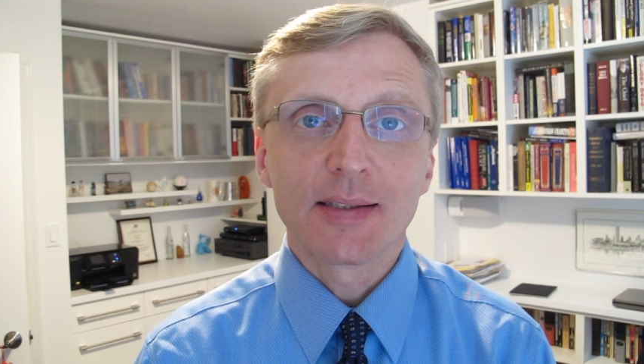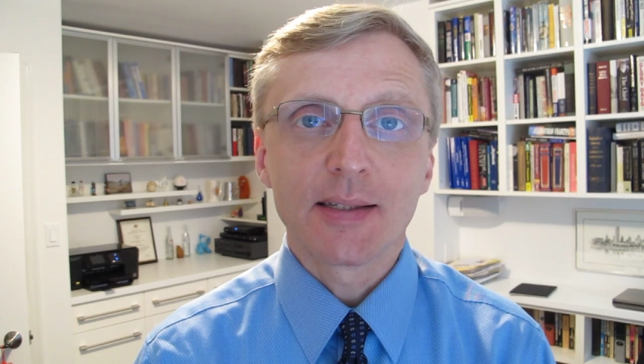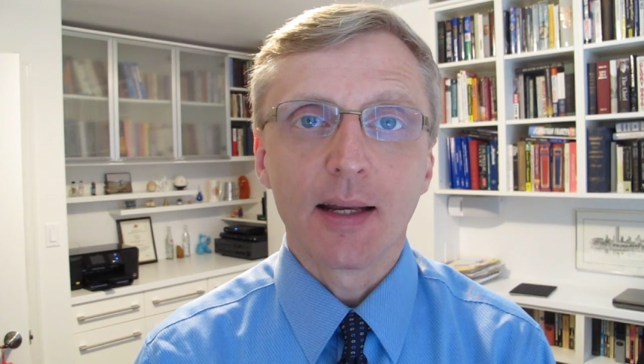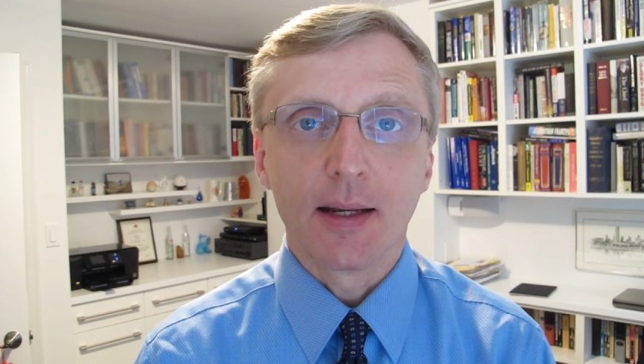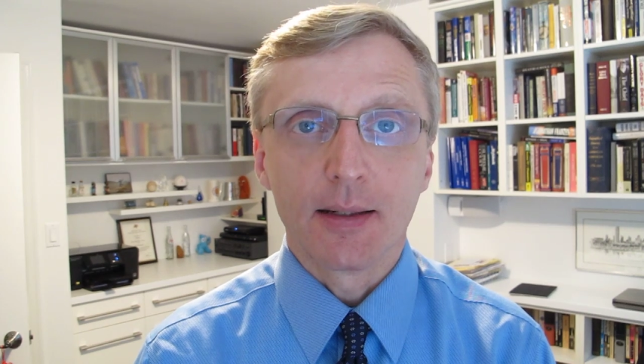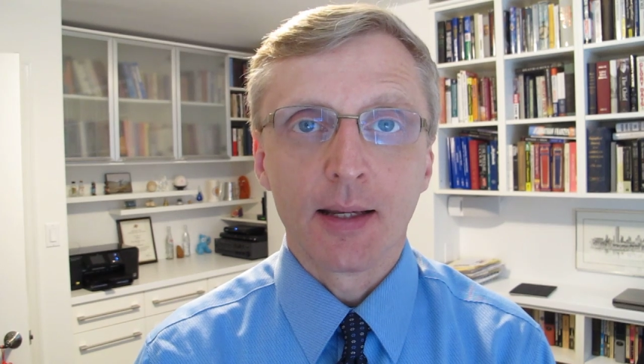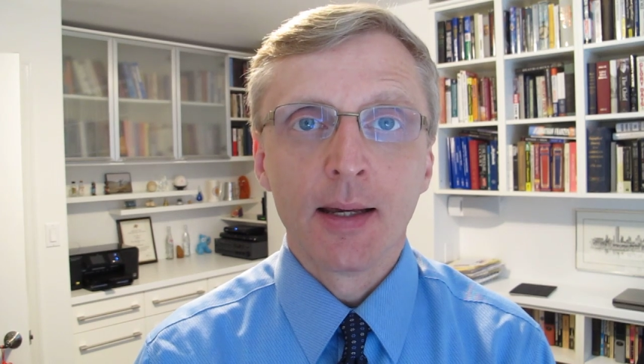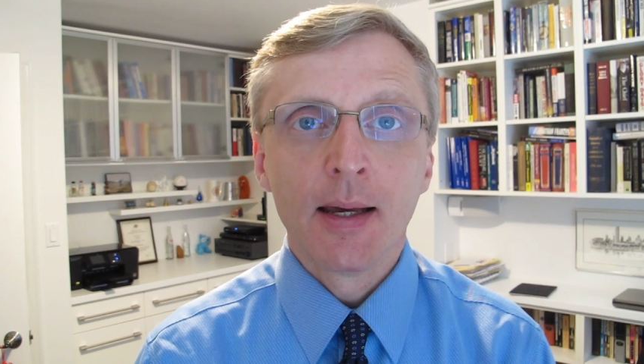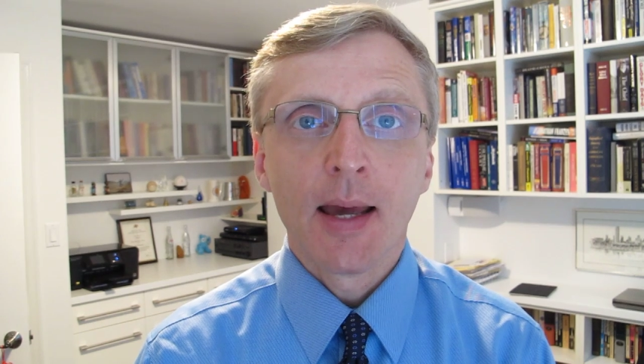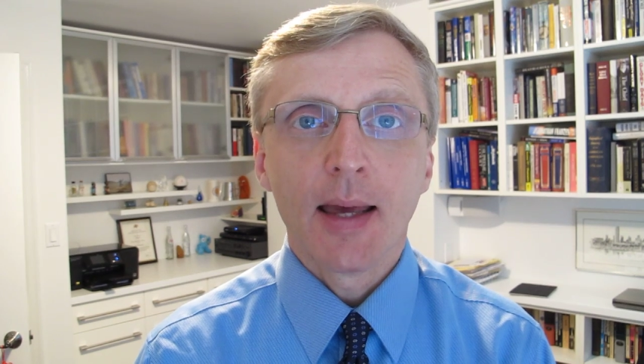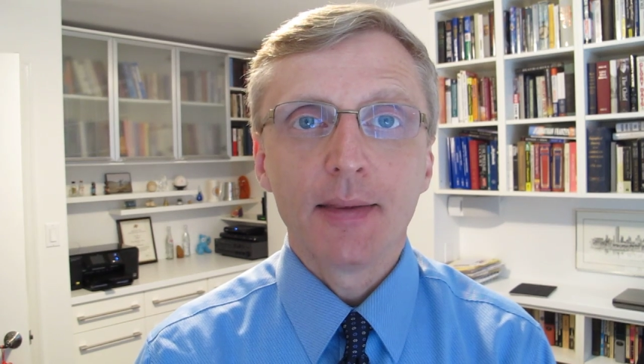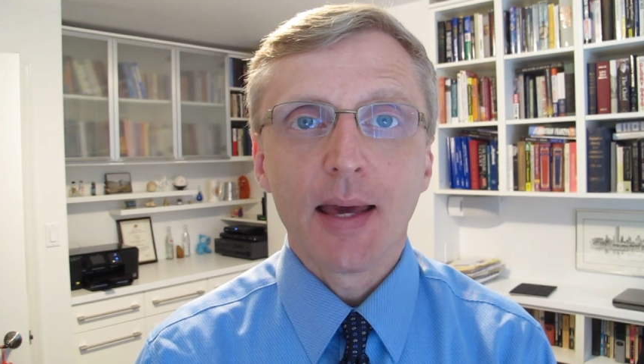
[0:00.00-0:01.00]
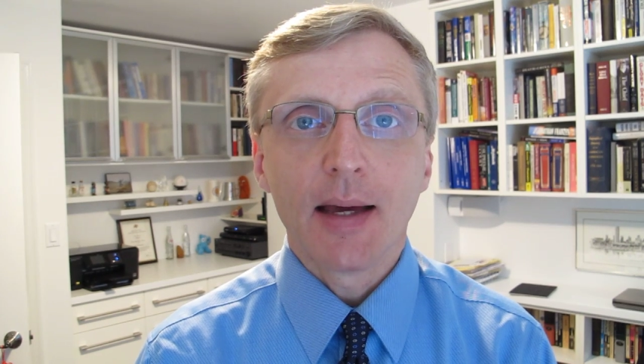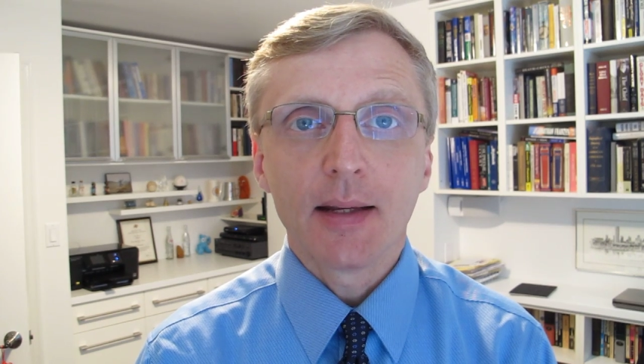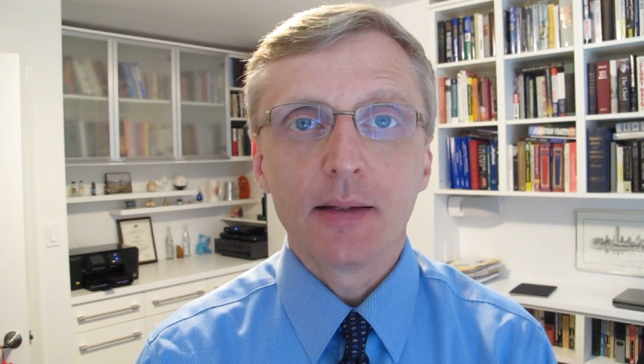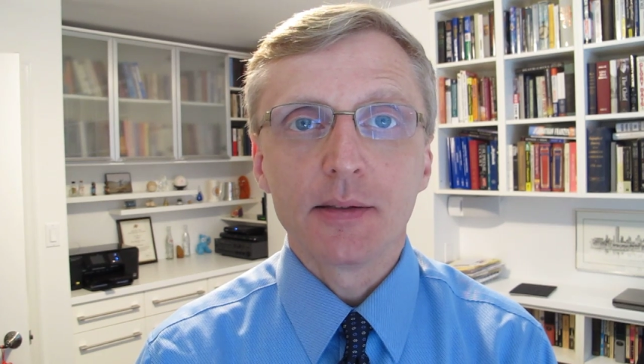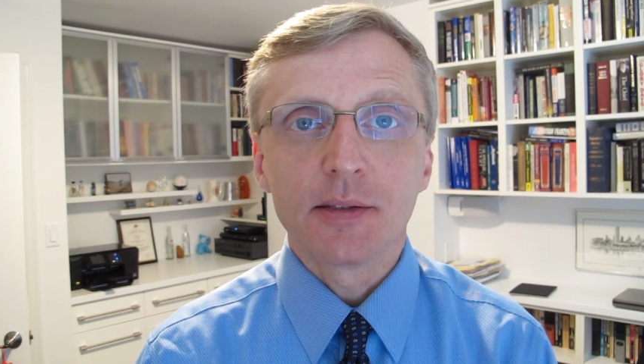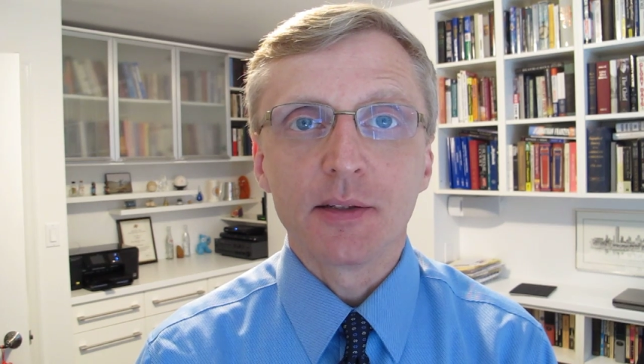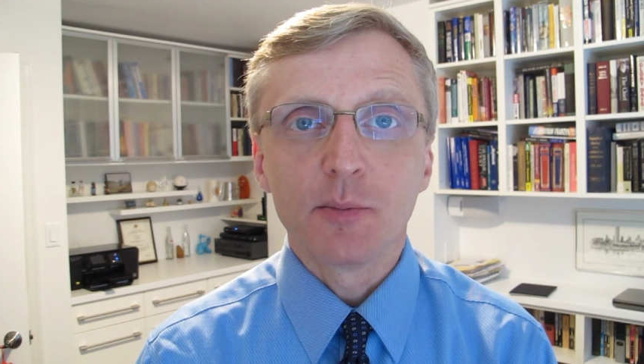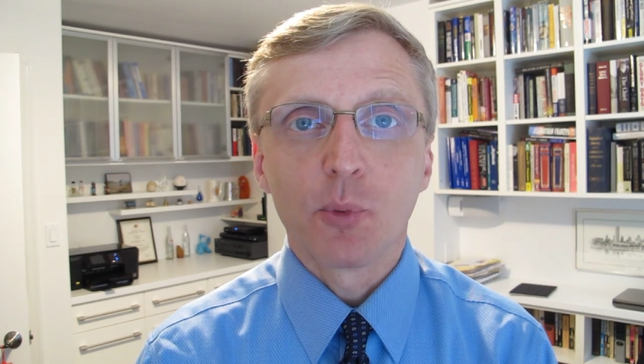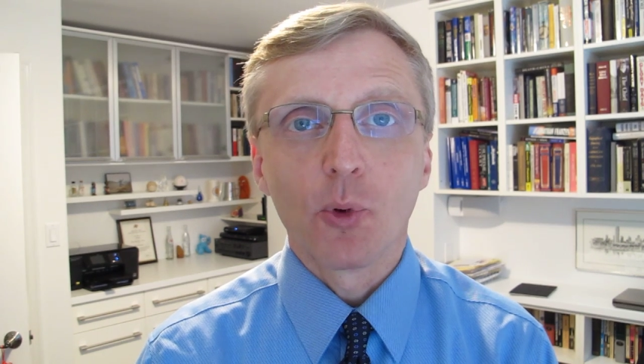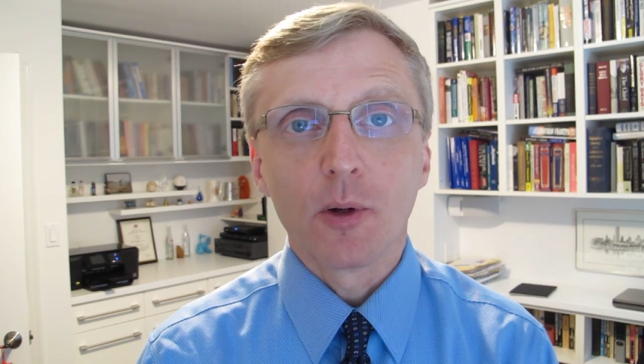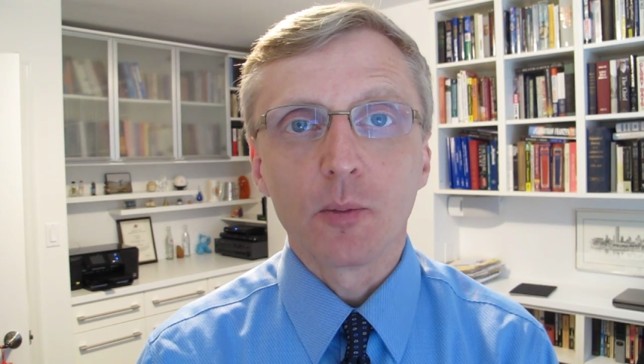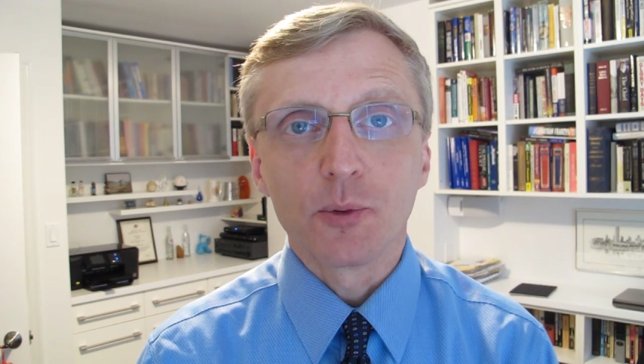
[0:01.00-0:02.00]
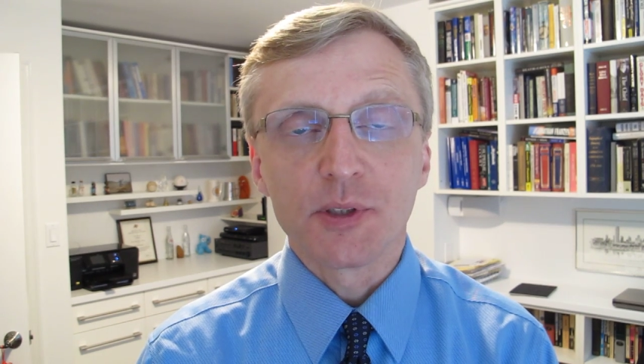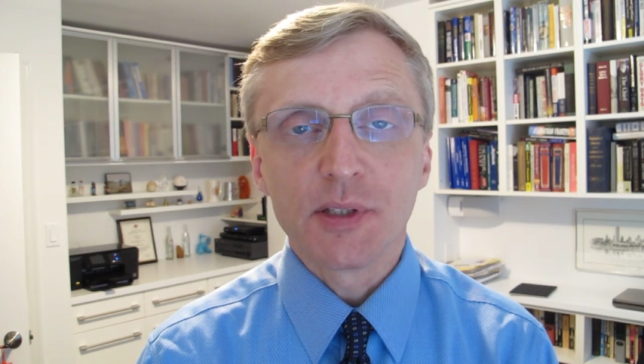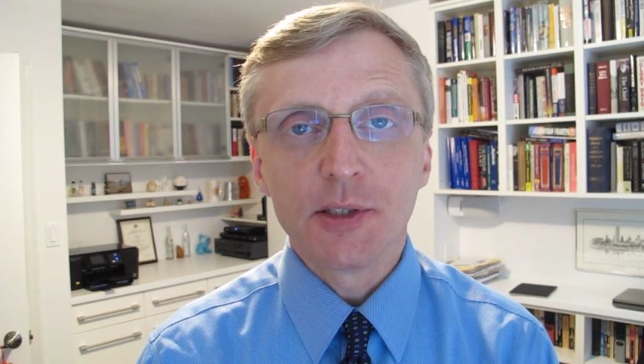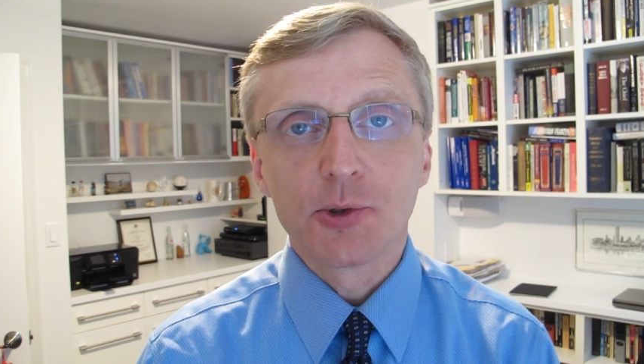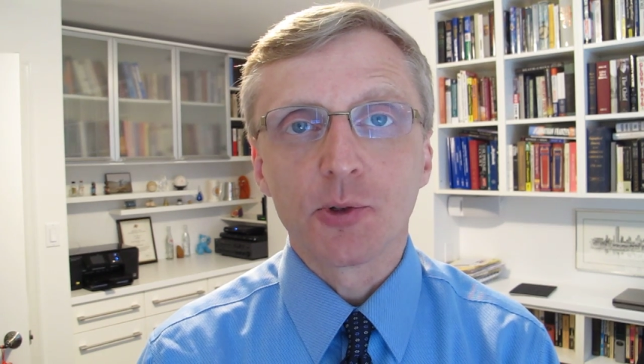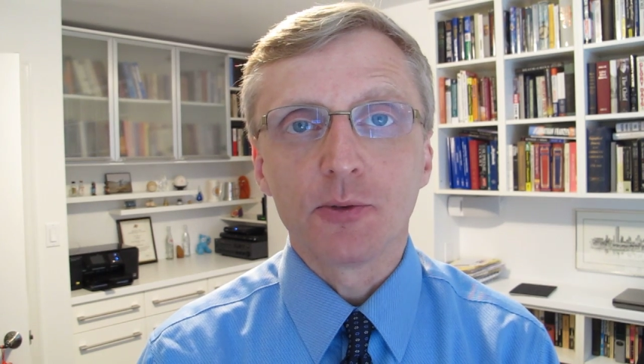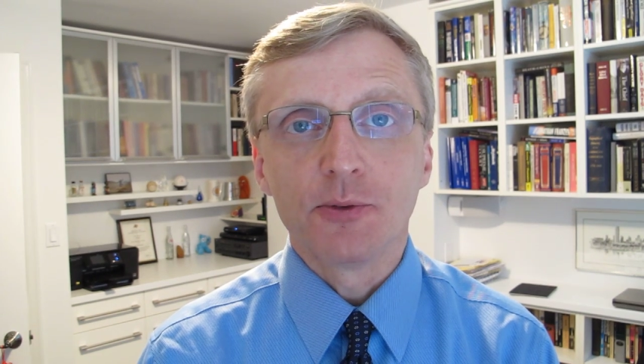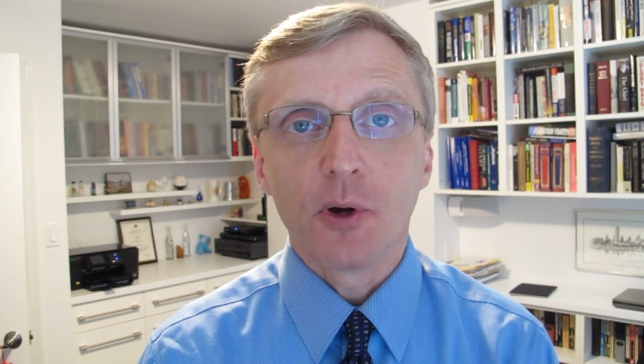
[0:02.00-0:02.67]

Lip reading: Senate, and that is an important procedural